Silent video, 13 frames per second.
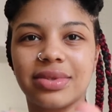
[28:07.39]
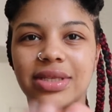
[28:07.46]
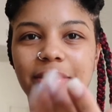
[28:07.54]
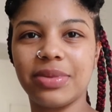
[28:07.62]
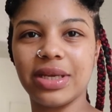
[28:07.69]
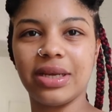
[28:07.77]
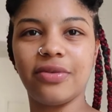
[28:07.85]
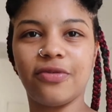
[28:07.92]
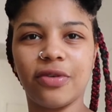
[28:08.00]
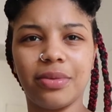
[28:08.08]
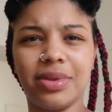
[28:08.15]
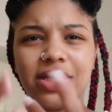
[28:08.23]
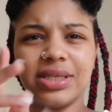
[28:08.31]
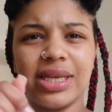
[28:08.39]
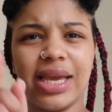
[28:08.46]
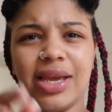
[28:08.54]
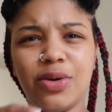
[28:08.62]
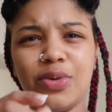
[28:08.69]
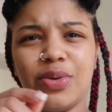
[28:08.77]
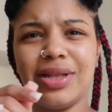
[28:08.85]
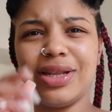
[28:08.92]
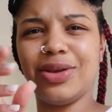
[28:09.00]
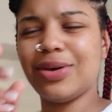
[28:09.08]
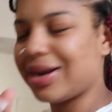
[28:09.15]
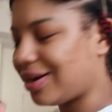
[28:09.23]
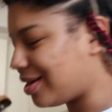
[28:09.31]
something from this angle and
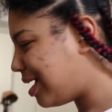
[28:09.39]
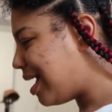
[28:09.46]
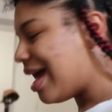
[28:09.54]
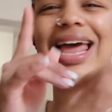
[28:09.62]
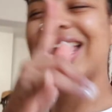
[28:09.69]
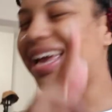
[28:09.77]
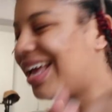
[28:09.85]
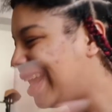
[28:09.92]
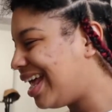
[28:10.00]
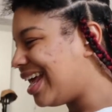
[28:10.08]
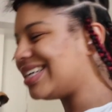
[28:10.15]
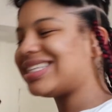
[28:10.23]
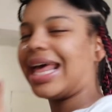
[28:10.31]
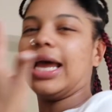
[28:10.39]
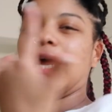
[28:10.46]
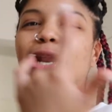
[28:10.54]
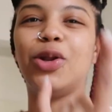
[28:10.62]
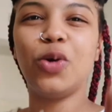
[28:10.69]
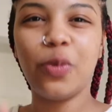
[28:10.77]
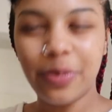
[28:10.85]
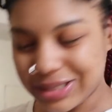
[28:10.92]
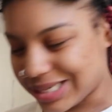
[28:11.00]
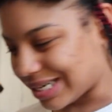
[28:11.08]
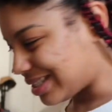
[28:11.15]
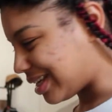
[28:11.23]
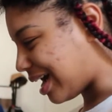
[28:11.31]
then you gotta like... It's like a loop
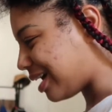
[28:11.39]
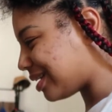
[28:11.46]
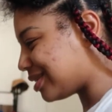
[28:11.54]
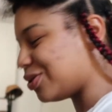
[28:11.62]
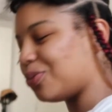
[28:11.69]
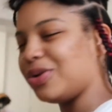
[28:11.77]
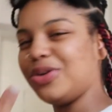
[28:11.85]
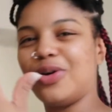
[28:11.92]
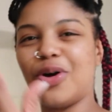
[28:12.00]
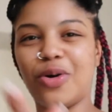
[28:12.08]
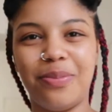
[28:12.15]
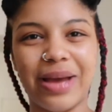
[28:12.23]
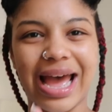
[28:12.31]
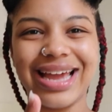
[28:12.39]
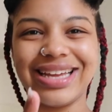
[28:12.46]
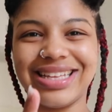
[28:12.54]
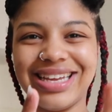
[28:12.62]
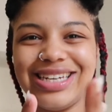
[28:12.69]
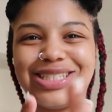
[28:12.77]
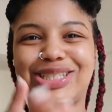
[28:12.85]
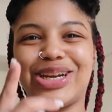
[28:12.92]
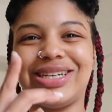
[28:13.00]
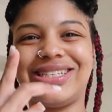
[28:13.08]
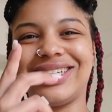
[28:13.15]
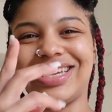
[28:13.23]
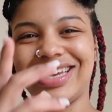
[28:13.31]
TikTok, so when you go back, then it
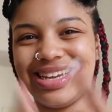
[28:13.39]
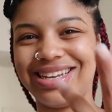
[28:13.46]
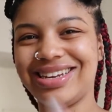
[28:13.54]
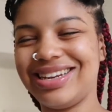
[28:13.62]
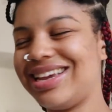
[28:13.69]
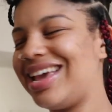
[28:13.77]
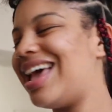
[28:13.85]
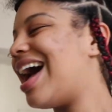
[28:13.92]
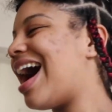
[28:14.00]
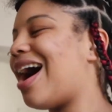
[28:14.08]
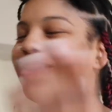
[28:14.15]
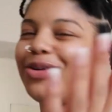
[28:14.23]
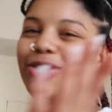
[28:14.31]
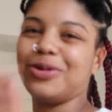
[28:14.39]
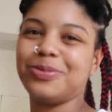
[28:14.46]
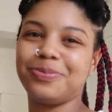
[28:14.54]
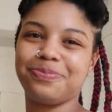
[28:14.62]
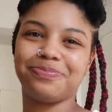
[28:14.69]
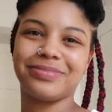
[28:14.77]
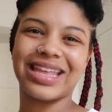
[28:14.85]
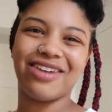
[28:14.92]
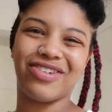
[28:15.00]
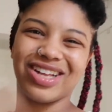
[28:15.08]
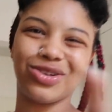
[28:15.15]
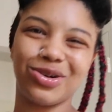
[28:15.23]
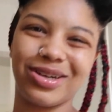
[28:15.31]
starts again. I don't know
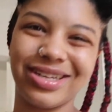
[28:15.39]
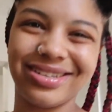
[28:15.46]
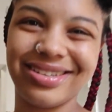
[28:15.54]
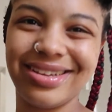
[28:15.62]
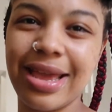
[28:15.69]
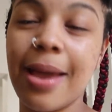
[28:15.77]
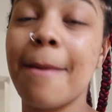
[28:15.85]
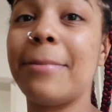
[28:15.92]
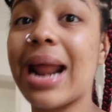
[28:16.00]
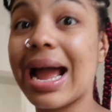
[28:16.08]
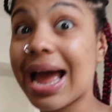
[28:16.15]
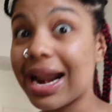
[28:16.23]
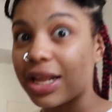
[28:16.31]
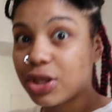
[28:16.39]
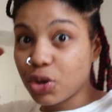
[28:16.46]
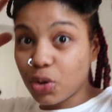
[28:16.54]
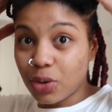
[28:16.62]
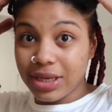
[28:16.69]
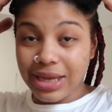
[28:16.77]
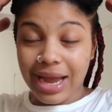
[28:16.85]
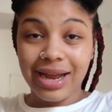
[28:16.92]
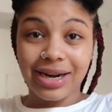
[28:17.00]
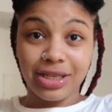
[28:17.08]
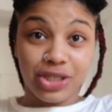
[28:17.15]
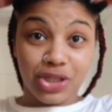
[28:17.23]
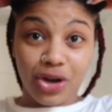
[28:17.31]
if I do it, but I gotta do it. I
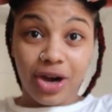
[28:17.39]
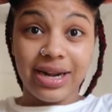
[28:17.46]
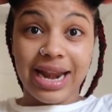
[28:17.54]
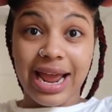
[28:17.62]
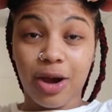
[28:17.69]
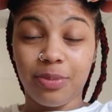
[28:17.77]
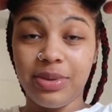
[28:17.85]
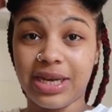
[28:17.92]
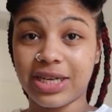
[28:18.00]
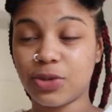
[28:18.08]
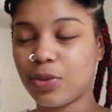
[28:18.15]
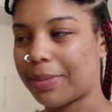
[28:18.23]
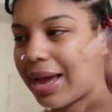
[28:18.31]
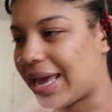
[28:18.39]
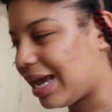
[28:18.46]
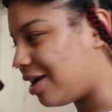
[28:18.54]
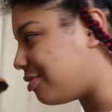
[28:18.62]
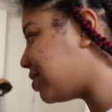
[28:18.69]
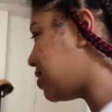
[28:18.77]
gotta start now because when my hair